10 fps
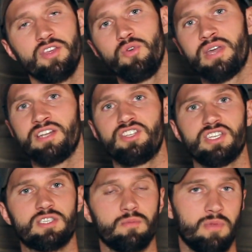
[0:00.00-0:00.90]
you can
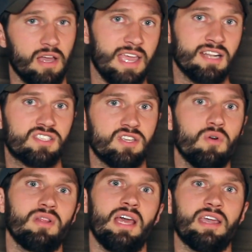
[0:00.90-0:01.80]
just, again,
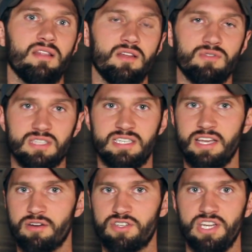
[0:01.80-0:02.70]
soak like a little
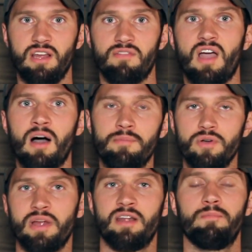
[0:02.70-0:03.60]
stick or sheet of
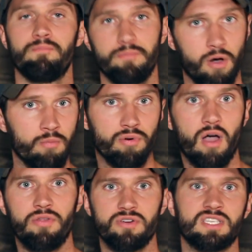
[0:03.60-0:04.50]
kombu in a bone
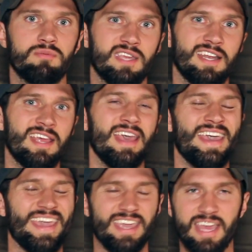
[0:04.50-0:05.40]
broth or something
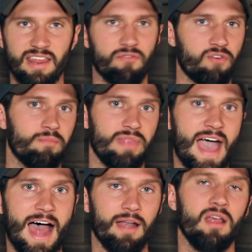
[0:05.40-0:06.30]
and get it from
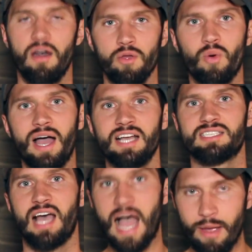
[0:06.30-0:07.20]
that.
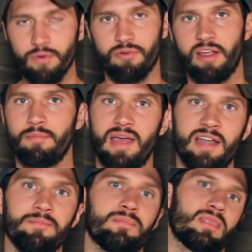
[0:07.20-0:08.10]
Otherwise, I would
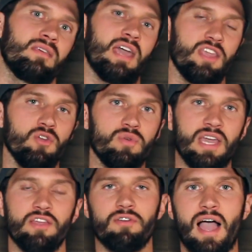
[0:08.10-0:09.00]
recommend that you
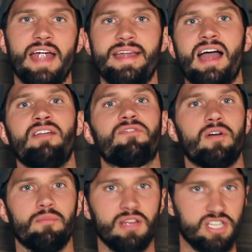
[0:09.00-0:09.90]
get your iodine
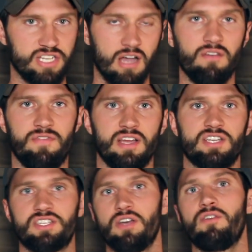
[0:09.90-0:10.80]
from
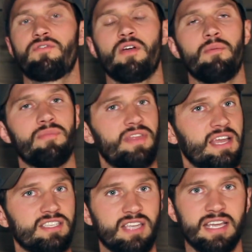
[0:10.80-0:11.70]
shellfish, so from
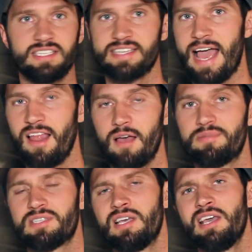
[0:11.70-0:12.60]
things like
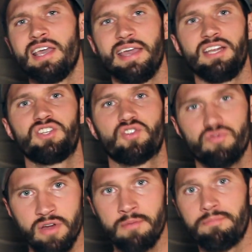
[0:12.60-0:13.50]
scallops and
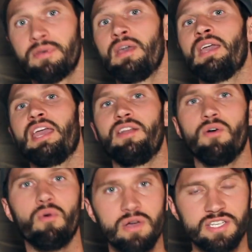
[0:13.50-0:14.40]
shrimp
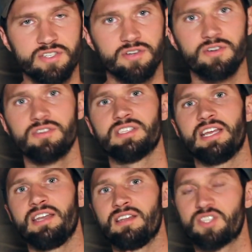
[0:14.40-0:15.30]
and oysters
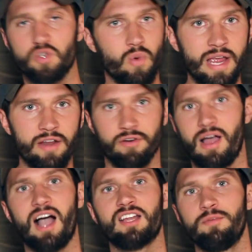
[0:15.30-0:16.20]
and squid or
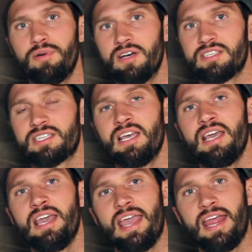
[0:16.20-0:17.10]
octopus,
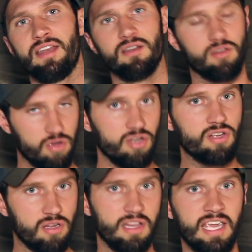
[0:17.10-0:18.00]
in good,
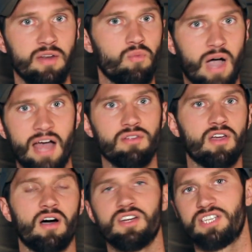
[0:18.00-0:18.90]
clean,
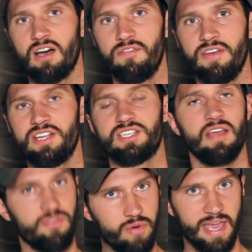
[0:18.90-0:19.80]
wild-caught shellfish
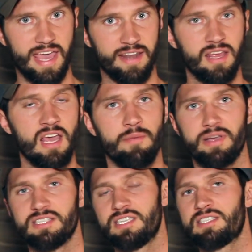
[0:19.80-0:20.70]
if you can,
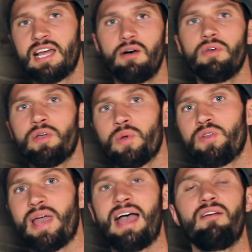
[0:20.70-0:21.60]
because it's not only going to
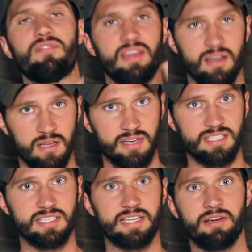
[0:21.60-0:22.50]
have the
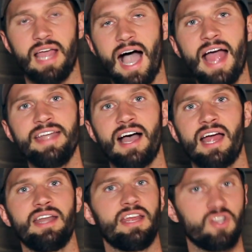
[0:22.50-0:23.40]
necessary
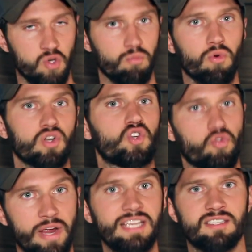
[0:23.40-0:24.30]
iodine in more
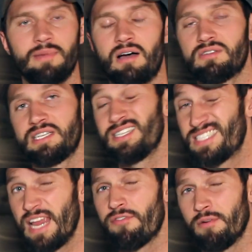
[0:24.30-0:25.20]
trace amounts and
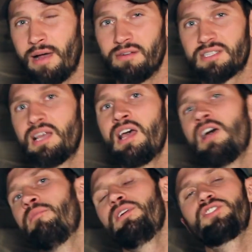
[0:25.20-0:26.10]
safer amounts,
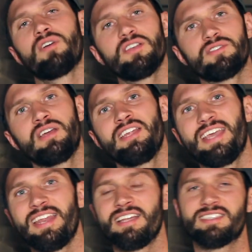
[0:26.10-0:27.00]
but you're also going to
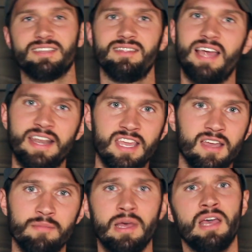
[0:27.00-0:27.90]
get in
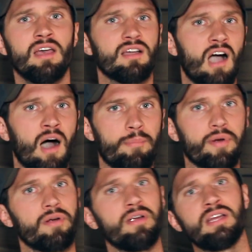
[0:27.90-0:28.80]
selenium,
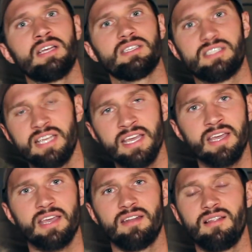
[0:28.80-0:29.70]
copper,
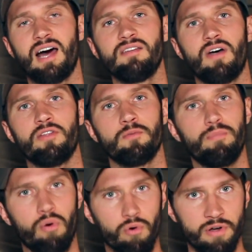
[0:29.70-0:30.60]
zinc, and a lot of other
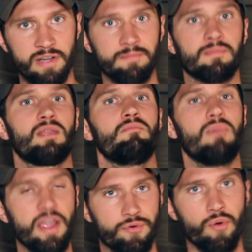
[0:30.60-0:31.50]
important
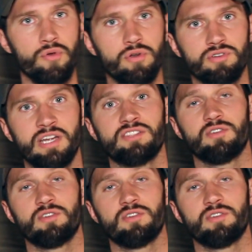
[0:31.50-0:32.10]
micronutrients or